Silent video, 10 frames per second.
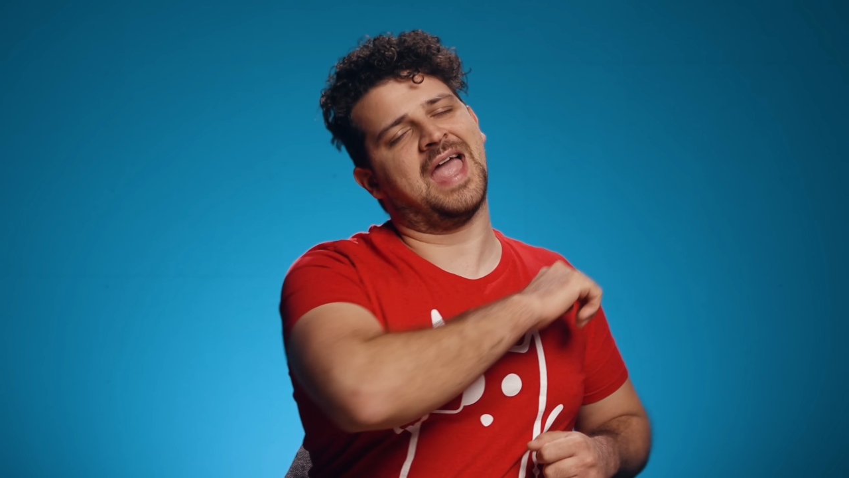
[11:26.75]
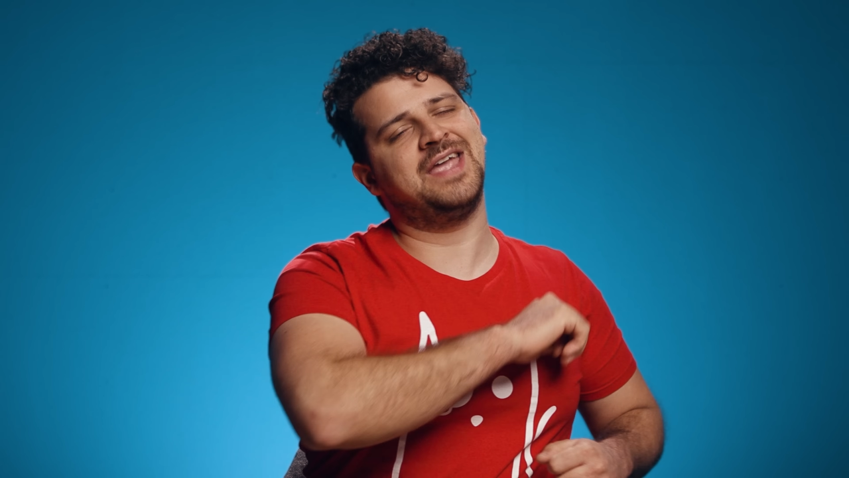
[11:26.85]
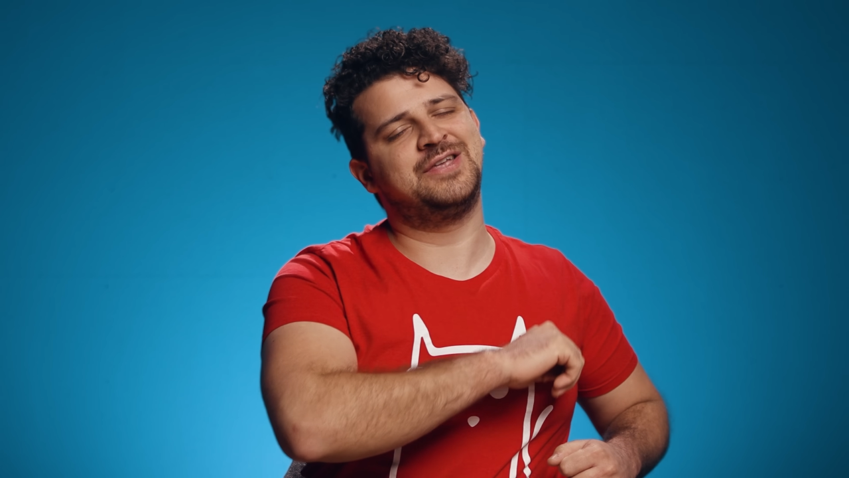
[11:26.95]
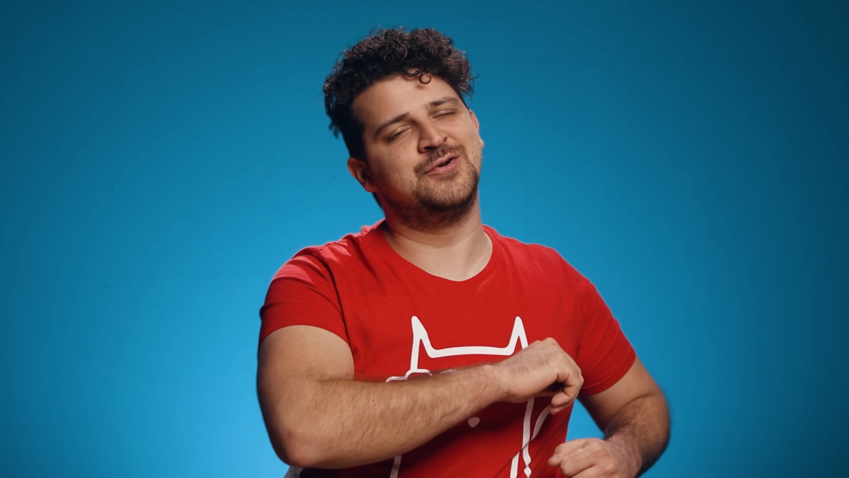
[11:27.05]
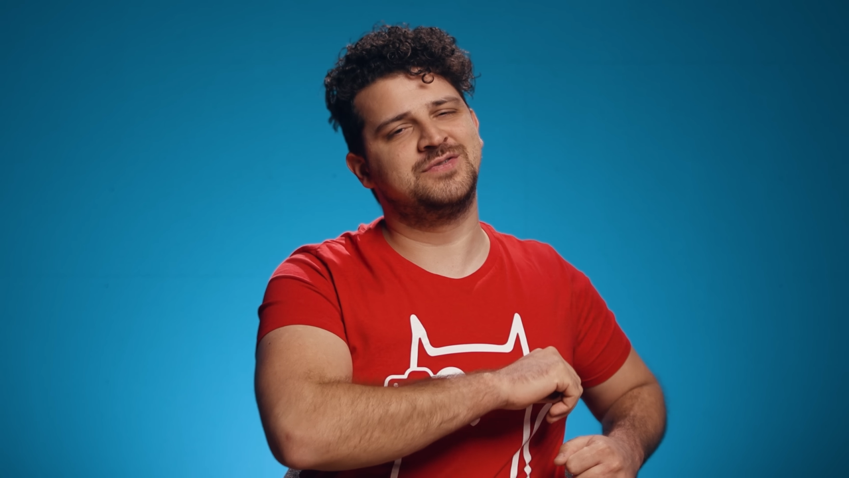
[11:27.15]

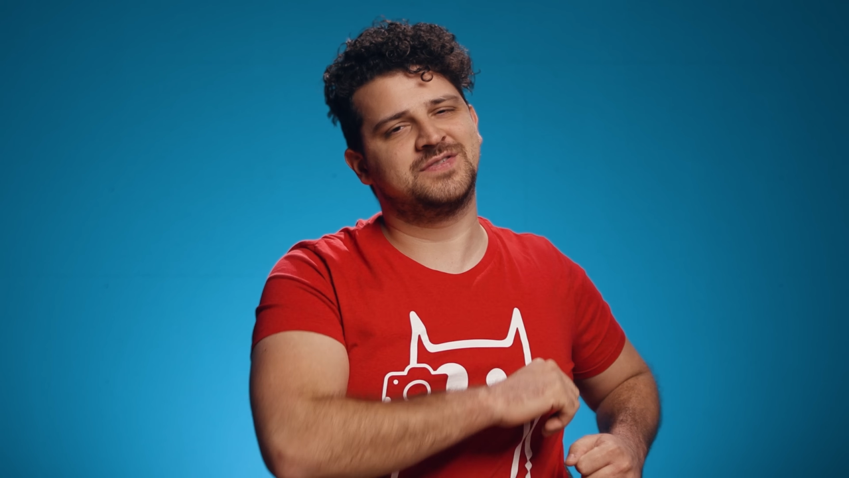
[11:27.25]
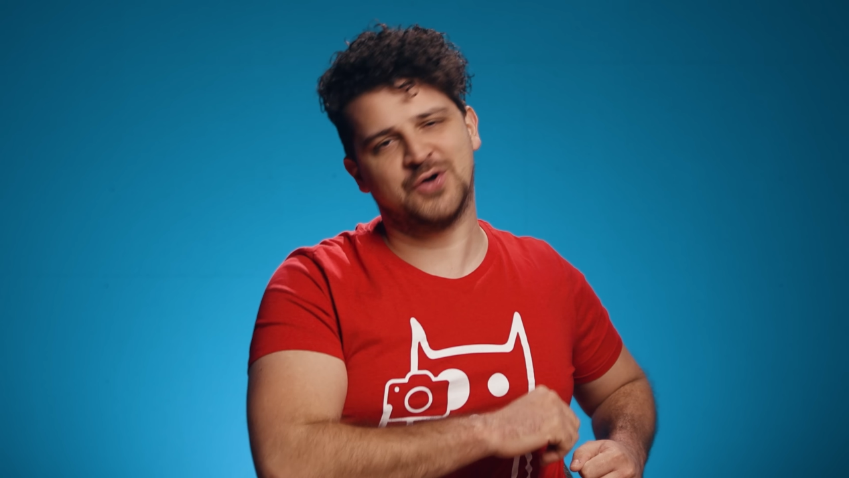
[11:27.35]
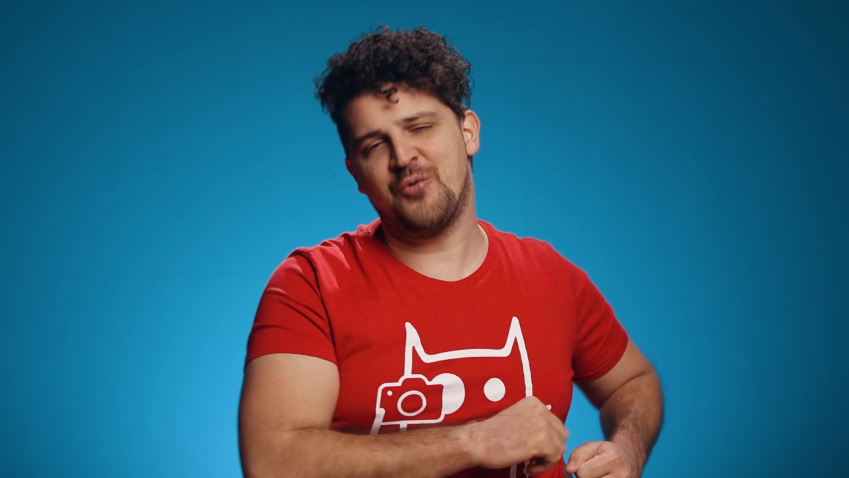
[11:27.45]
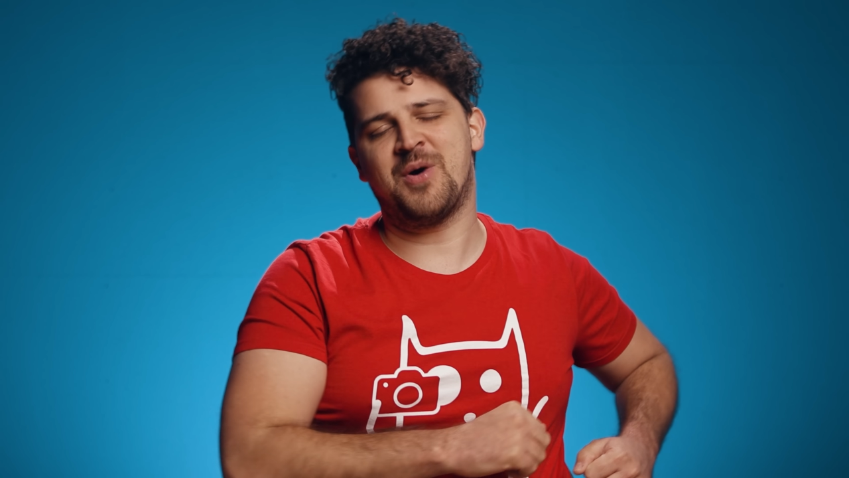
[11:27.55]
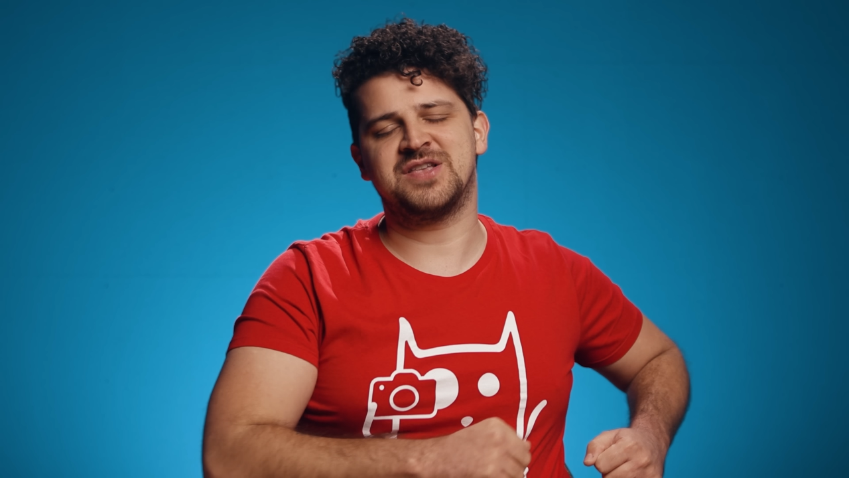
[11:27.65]
Thank you
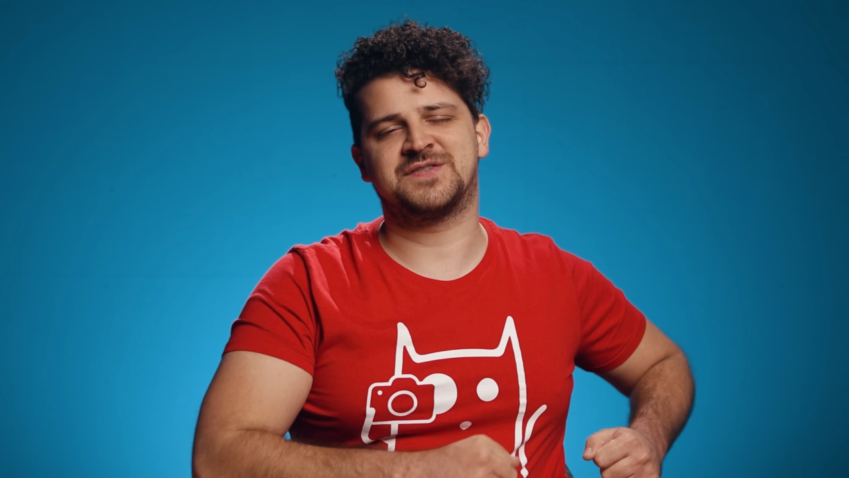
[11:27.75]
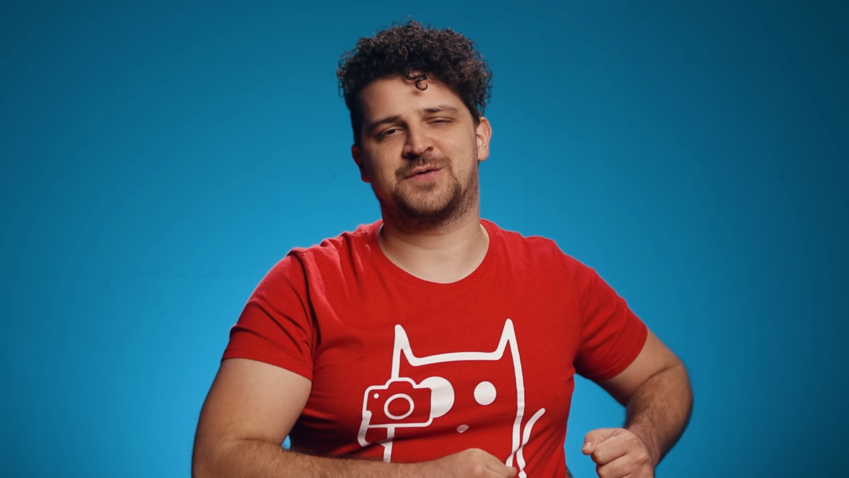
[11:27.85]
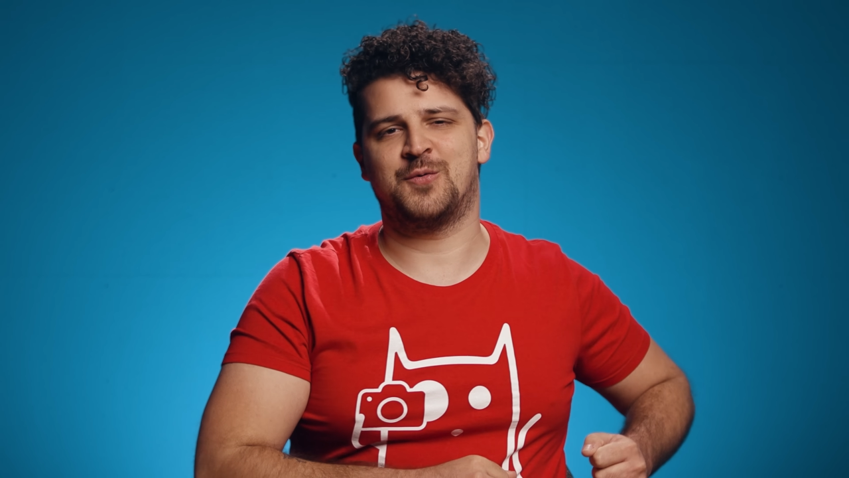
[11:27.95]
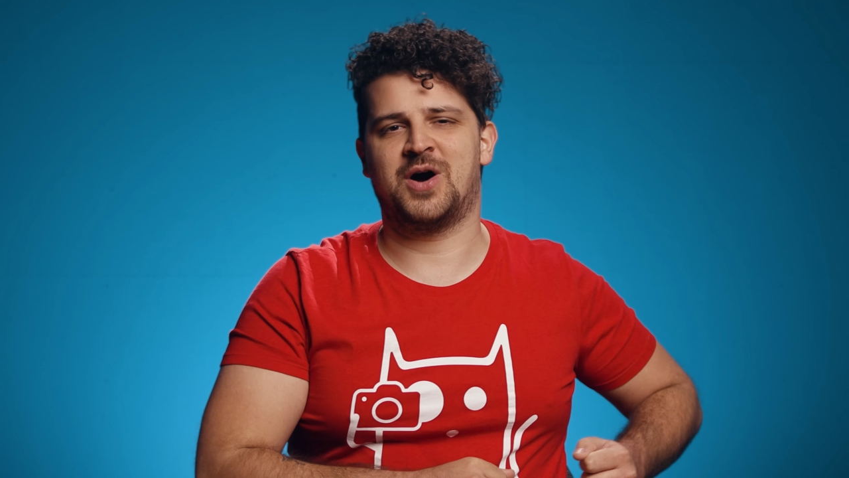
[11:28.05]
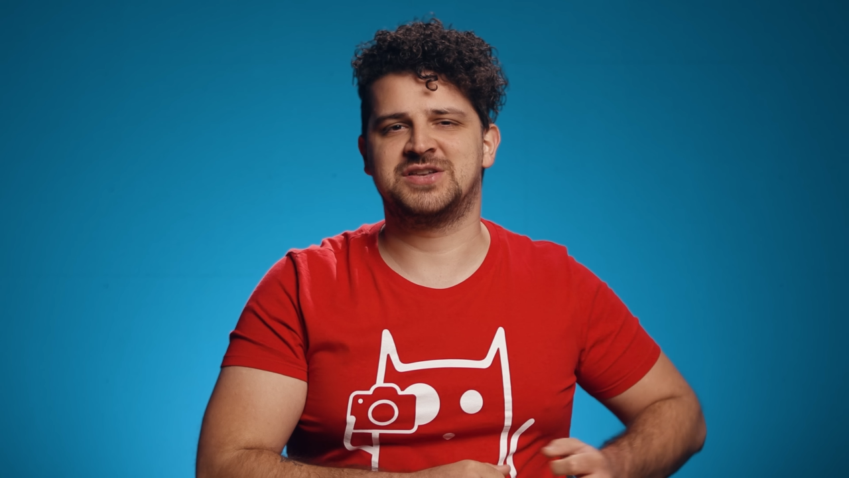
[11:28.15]
so much
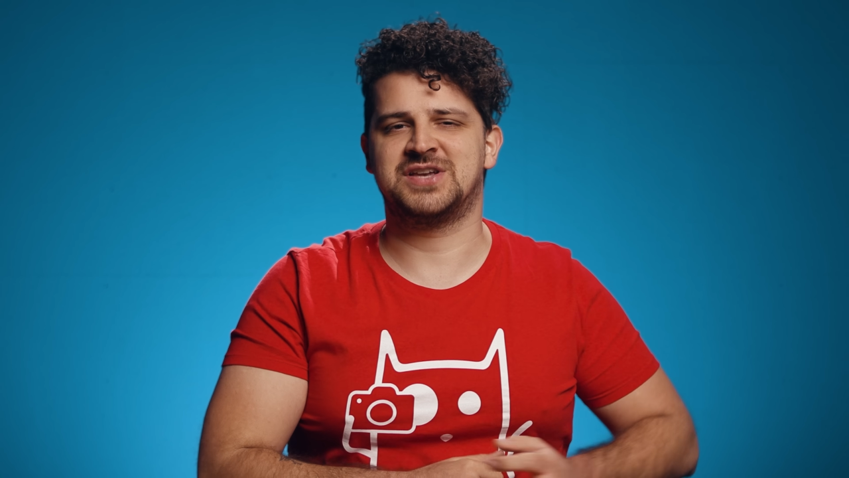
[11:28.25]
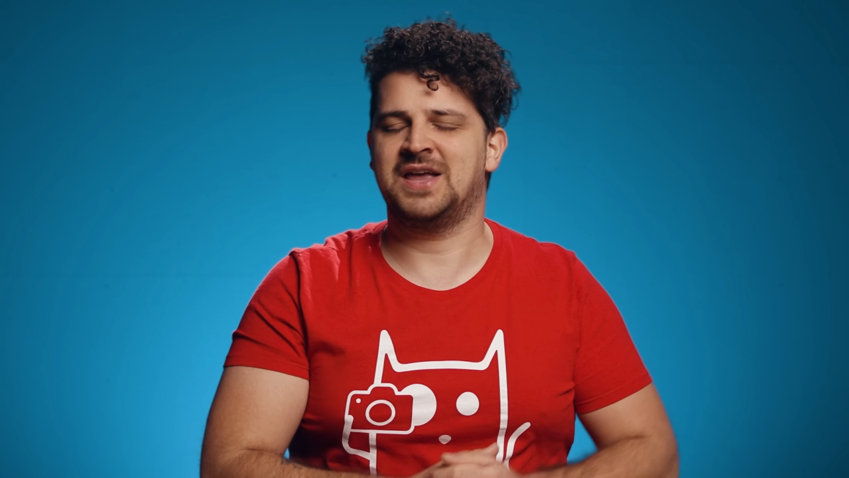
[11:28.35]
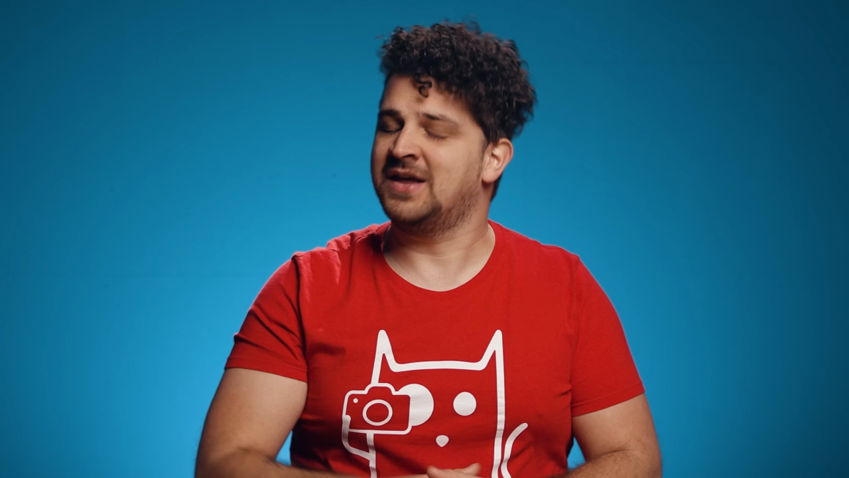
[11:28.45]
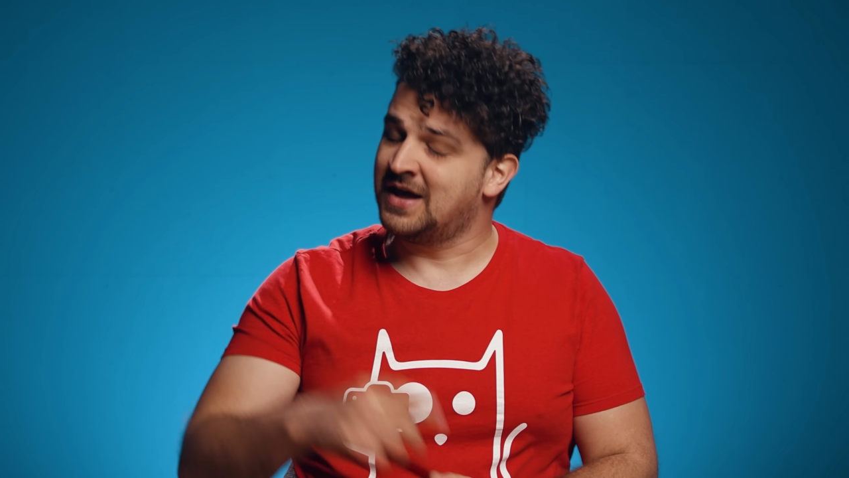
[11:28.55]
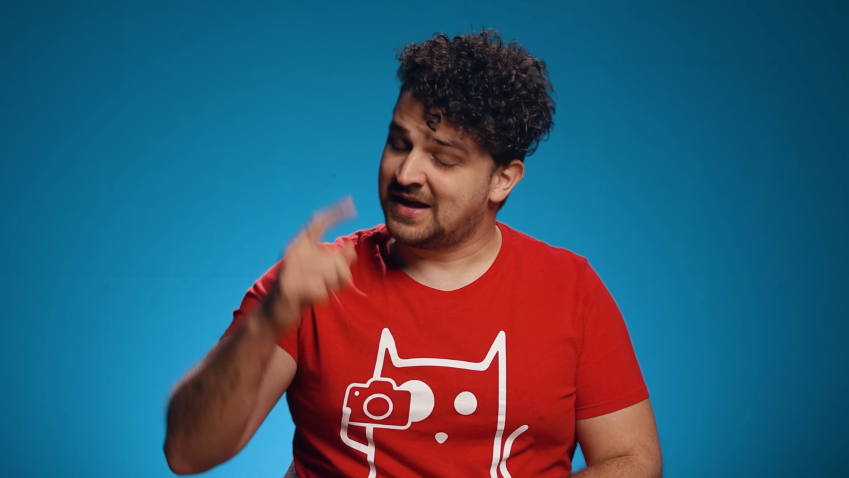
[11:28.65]
for
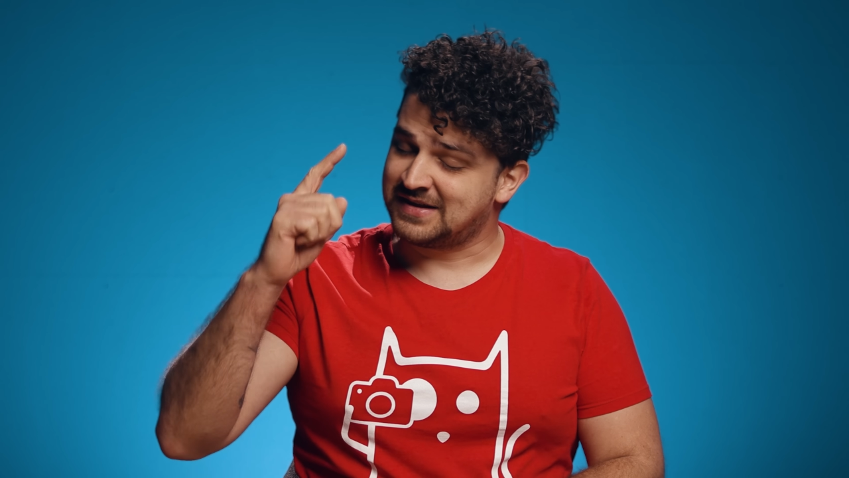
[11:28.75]
watching.